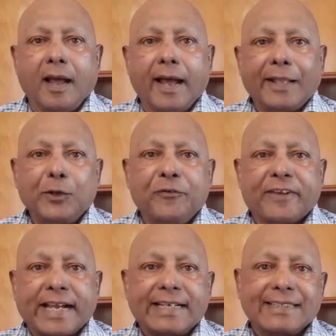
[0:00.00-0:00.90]
Hello
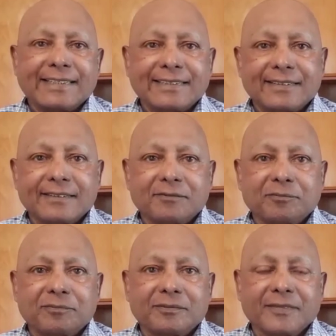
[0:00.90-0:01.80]
friends,
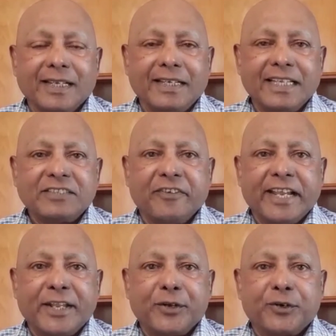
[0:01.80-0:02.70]
in this
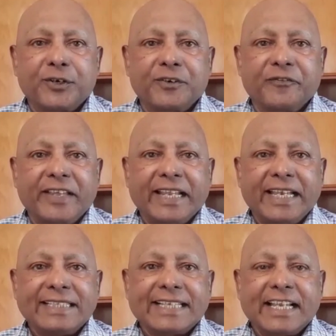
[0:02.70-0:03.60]
video we
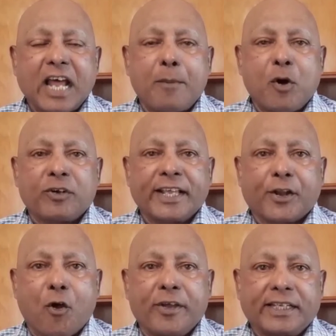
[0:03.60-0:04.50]
listen about
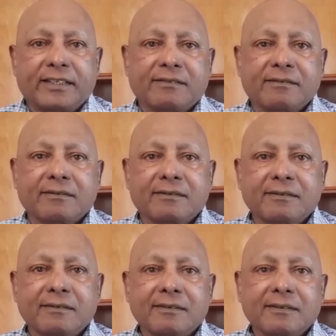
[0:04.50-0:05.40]
heroin
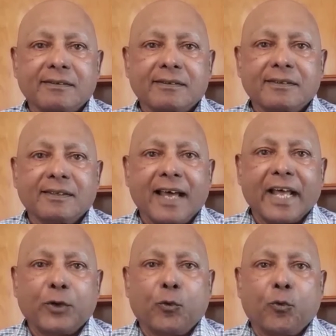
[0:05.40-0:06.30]

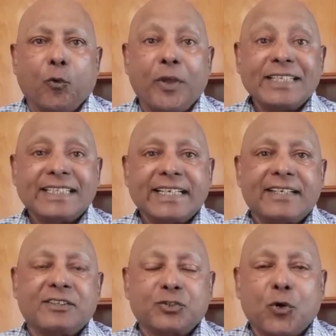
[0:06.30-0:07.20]
and why is
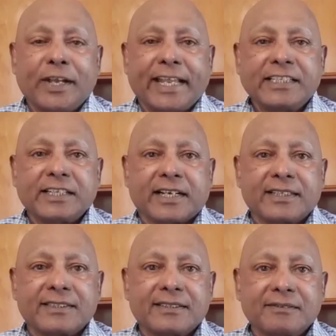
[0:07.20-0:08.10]
it so
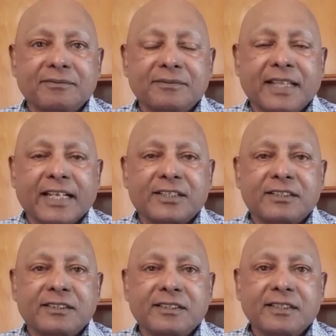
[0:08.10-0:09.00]
dangerous
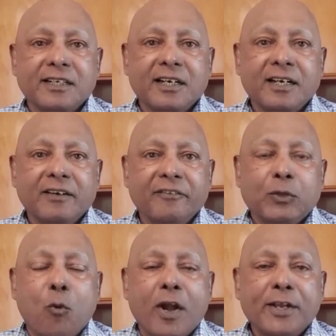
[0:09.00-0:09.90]
that with
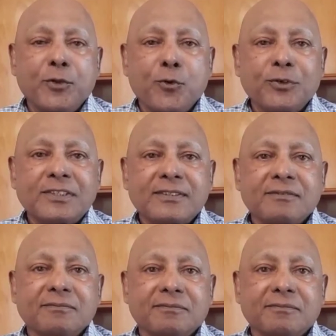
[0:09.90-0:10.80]
one use
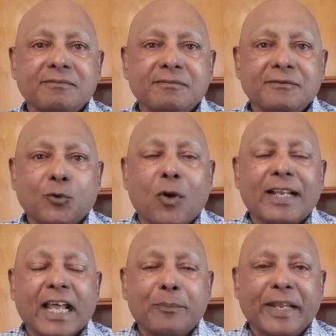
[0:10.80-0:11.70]
one
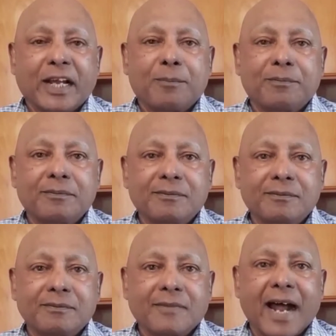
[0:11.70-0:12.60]
can become
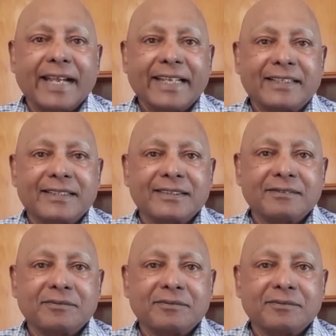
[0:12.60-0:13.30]
addict.